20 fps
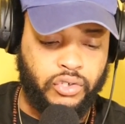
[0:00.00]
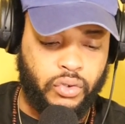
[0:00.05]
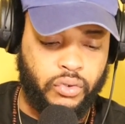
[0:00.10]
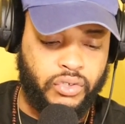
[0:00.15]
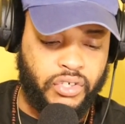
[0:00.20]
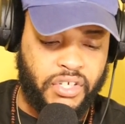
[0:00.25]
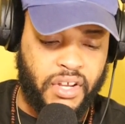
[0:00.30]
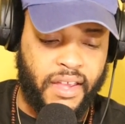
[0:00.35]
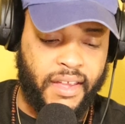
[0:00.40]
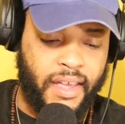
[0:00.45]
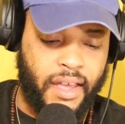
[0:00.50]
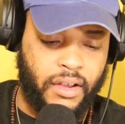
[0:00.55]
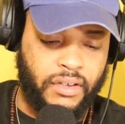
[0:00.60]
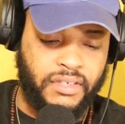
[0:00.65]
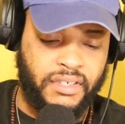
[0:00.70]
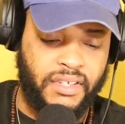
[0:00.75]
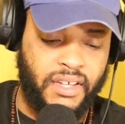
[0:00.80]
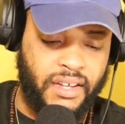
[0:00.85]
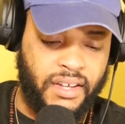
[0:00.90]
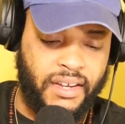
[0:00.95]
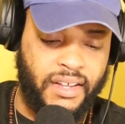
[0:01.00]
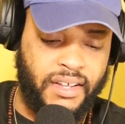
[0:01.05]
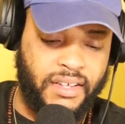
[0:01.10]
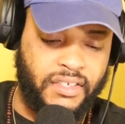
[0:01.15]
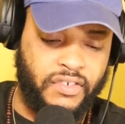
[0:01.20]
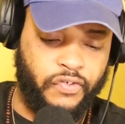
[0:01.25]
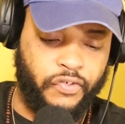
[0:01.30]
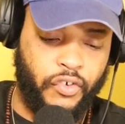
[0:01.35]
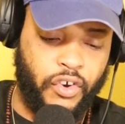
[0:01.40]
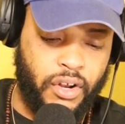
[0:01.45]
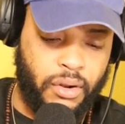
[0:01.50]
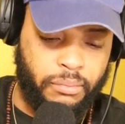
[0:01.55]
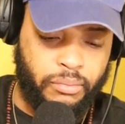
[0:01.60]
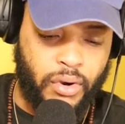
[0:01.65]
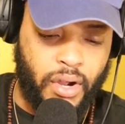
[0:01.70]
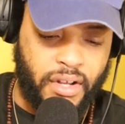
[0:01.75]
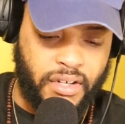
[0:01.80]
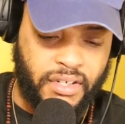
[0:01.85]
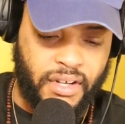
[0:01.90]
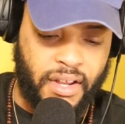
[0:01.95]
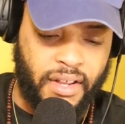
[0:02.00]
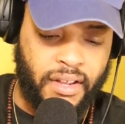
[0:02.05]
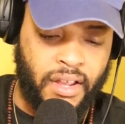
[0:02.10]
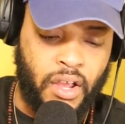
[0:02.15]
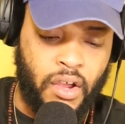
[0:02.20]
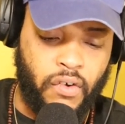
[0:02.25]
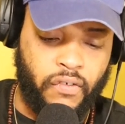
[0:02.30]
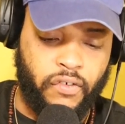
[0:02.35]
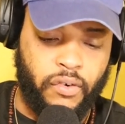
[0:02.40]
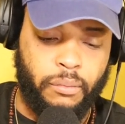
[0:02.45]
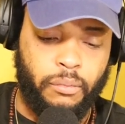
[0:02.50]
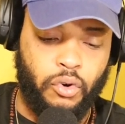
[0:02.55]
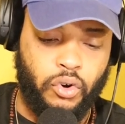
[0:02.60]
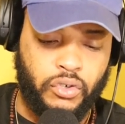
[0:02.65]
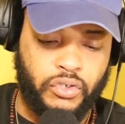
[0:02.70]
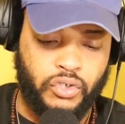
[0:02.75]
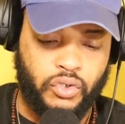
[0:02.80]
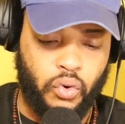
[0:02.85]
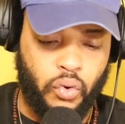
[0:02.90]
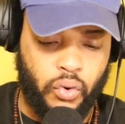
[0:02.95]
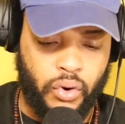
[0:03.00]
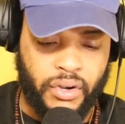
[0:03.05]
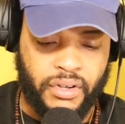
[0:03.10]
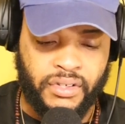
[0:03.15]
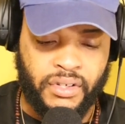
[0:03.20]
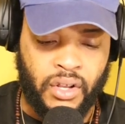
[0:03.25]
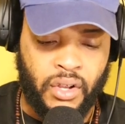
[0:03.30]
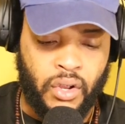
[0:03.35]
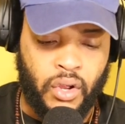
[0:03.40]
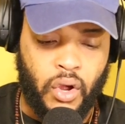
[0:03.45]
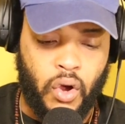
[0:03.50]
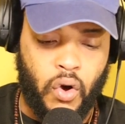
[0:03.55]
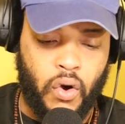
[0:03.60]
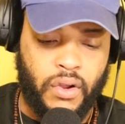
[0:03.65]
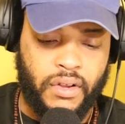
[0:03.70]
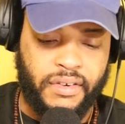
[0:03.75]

Also check out CNN's Freedom Project for more stories